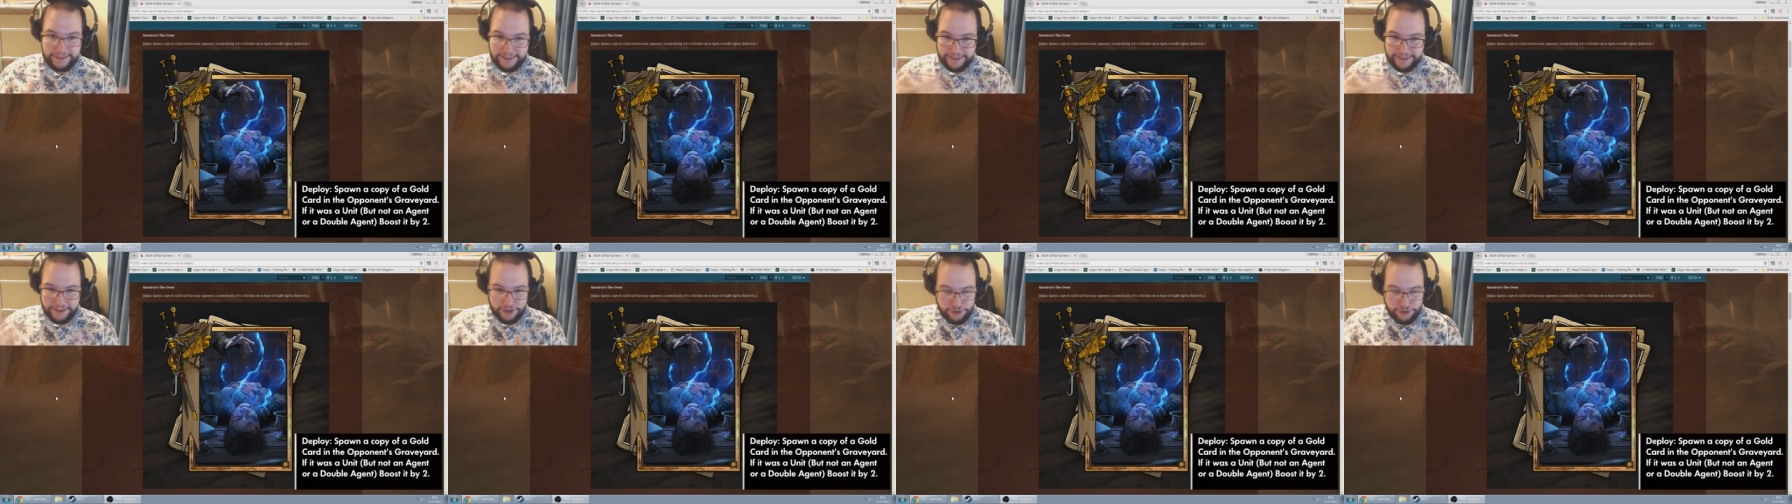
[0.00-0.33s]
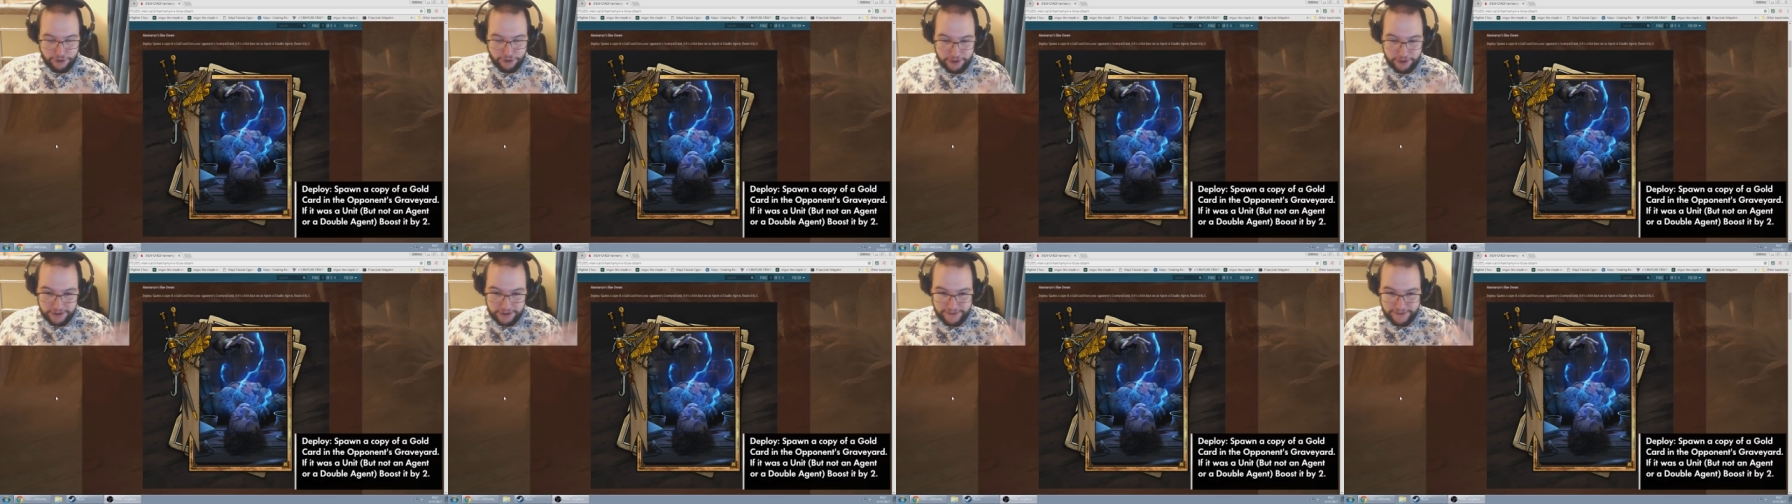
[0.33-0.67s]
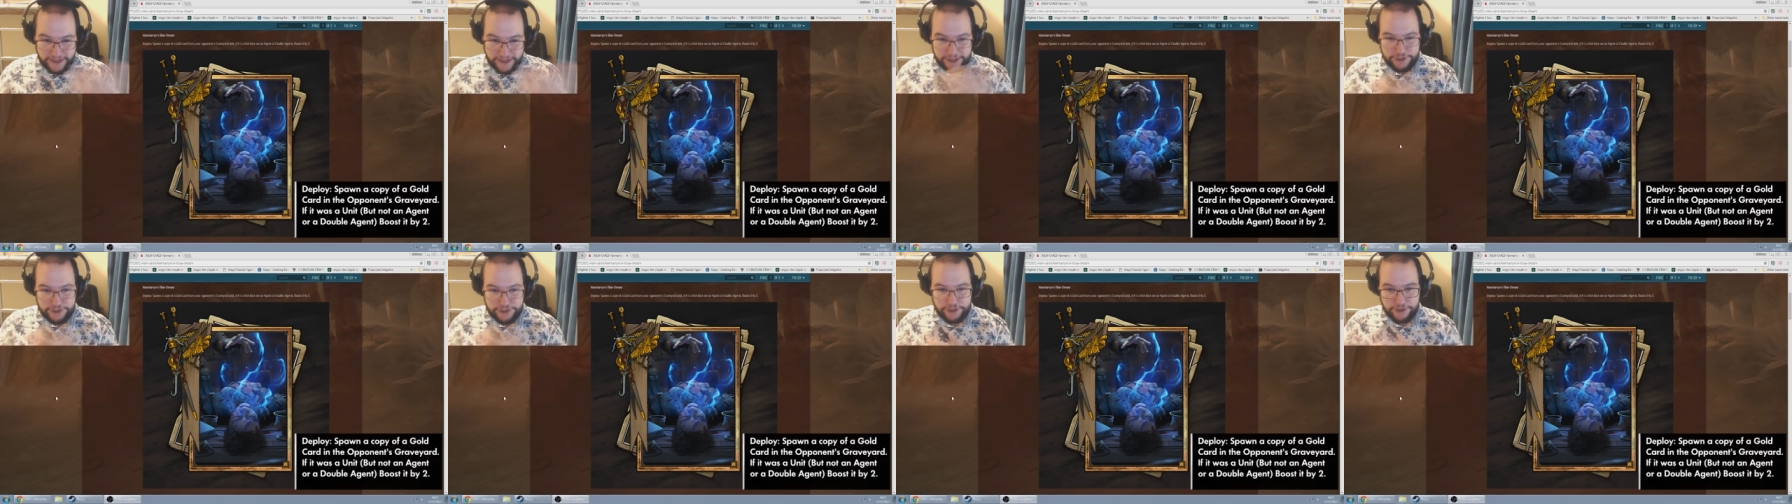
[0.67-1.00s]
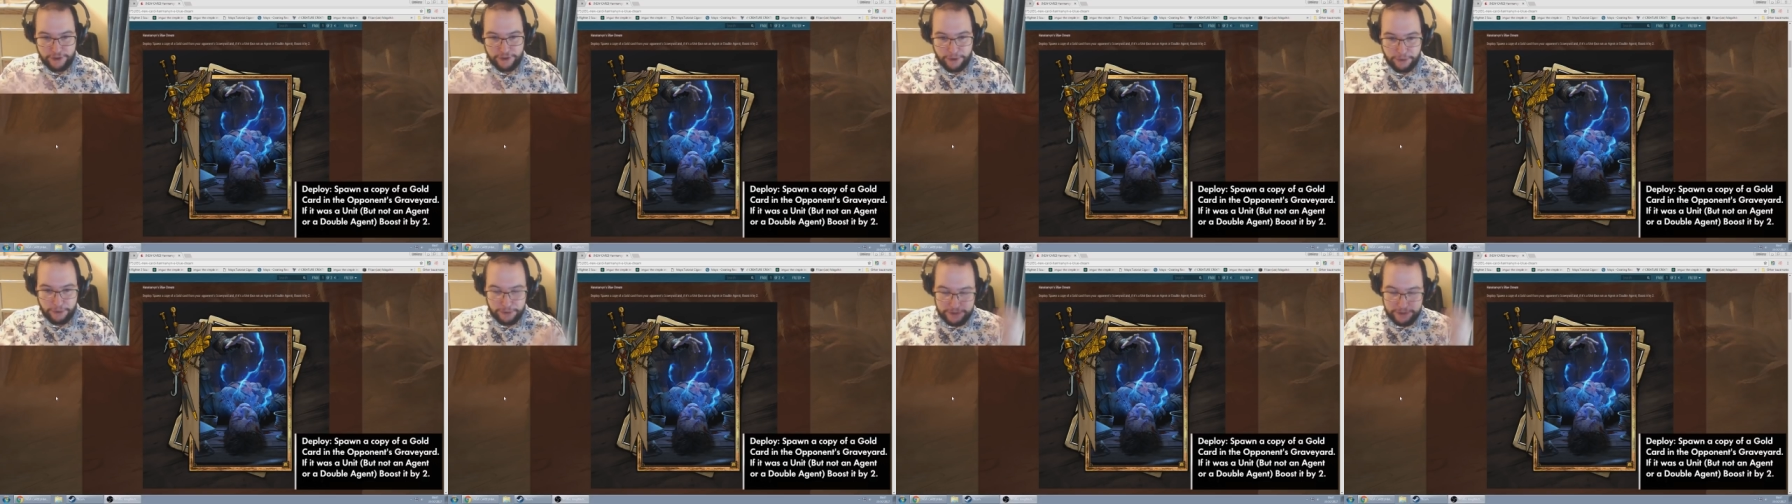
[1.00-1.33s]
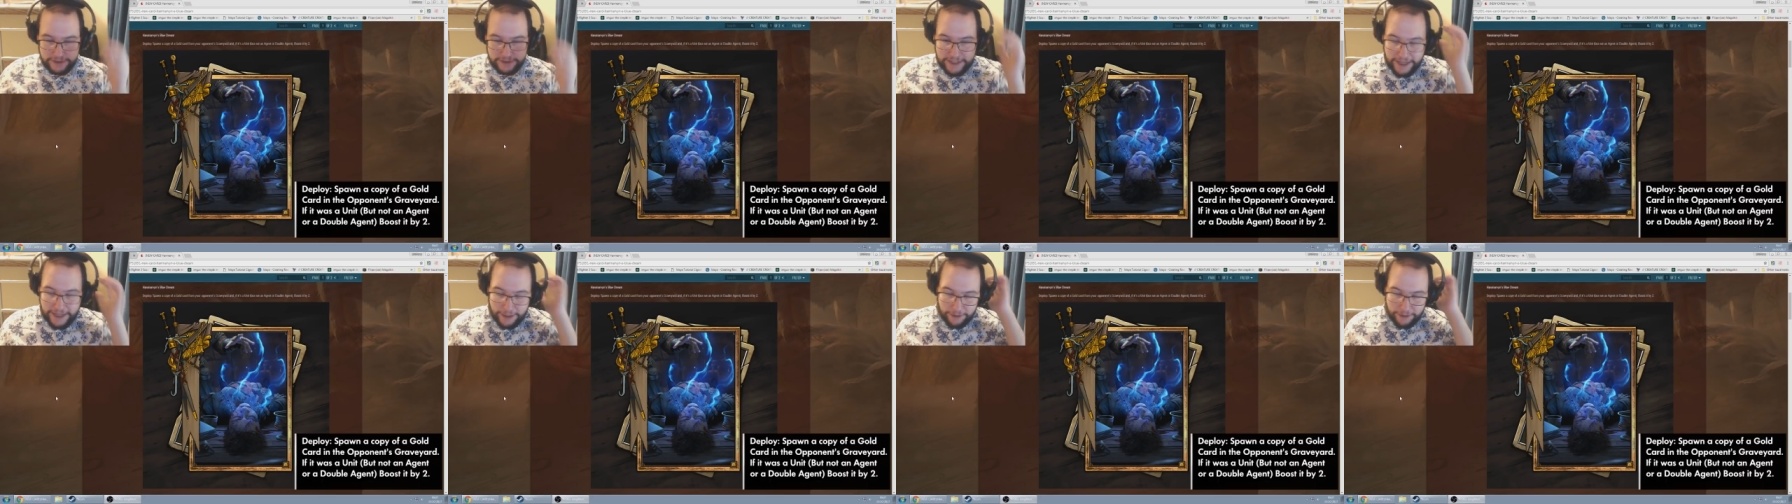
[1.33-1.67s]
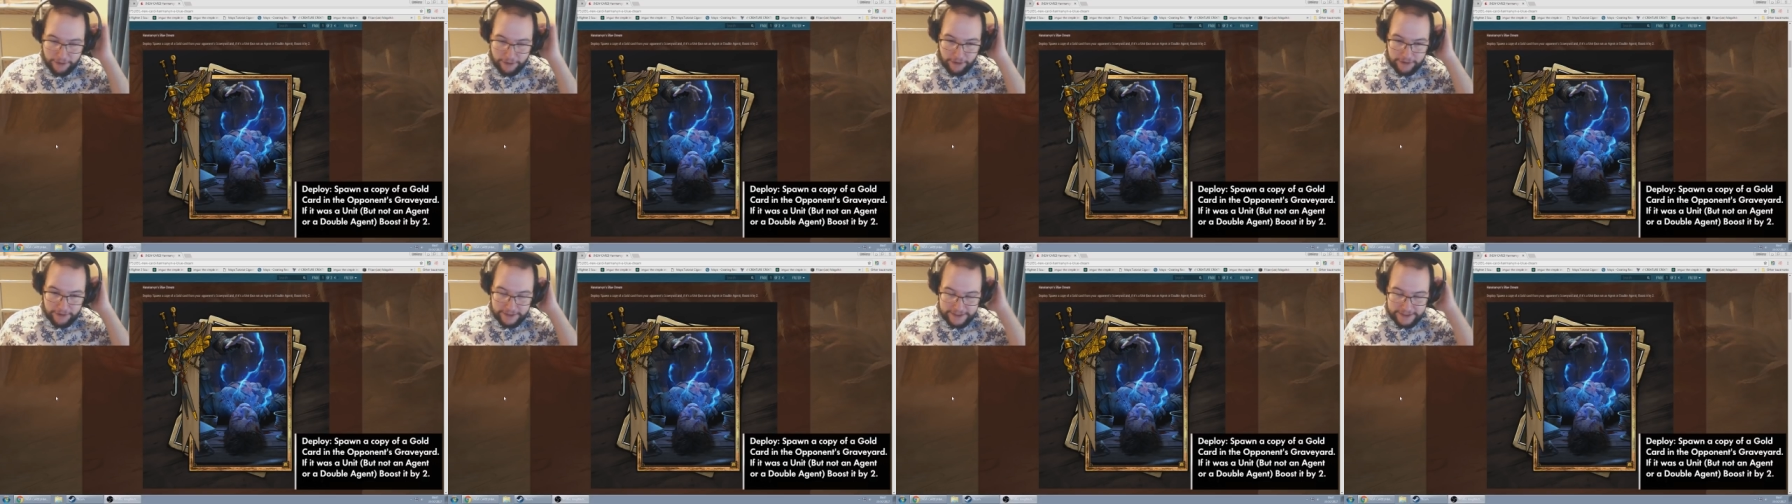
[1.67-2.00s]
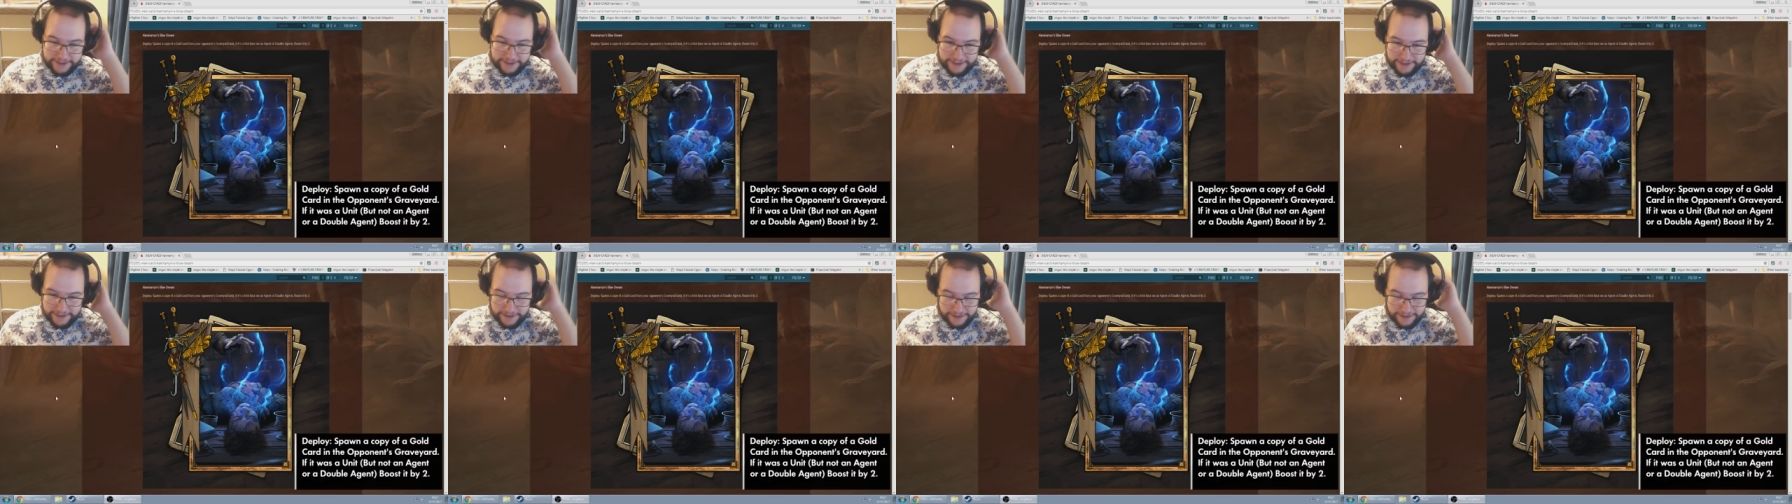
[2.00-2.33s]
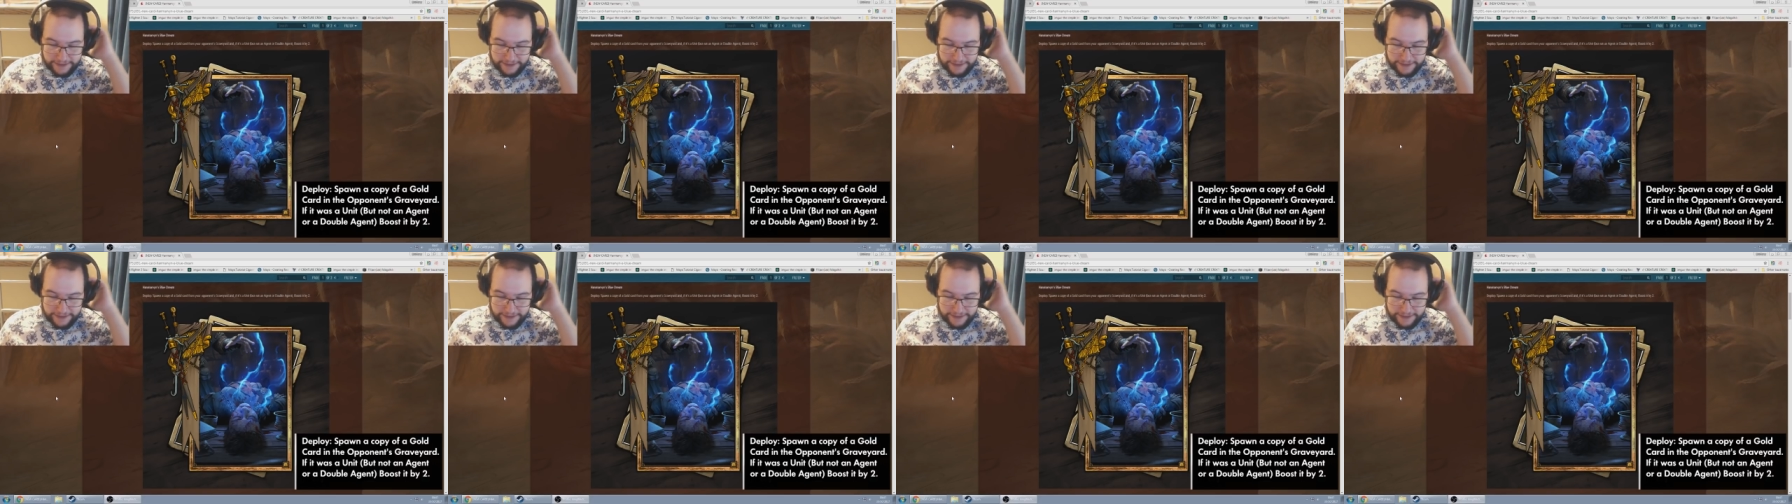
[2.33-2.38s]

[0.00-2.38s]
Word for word: cross faction golds now a lot easier,